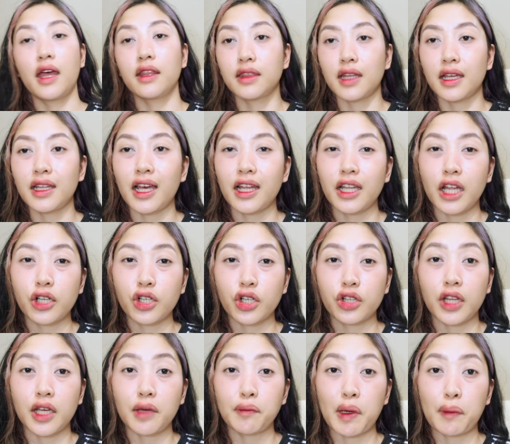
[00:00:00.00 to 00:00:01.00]
And then another
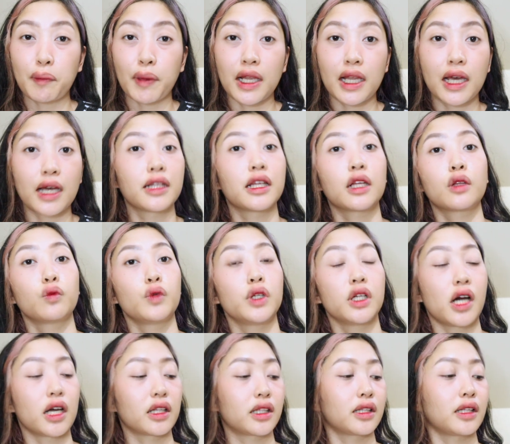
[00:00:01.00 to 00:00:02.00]
thing pa pala that we
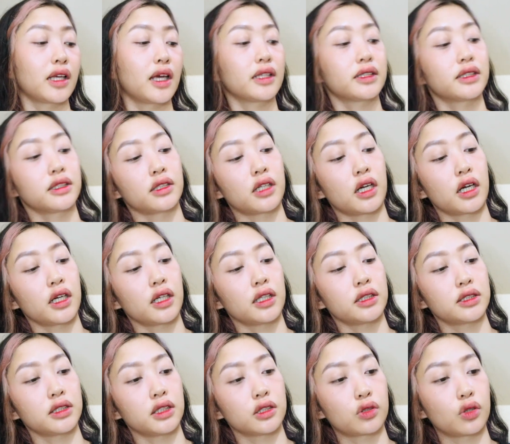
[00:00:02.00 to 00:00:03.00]
got at S&R
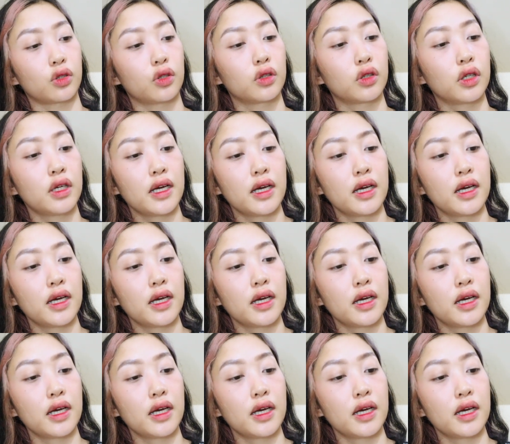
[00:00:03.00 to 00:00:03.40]
is itong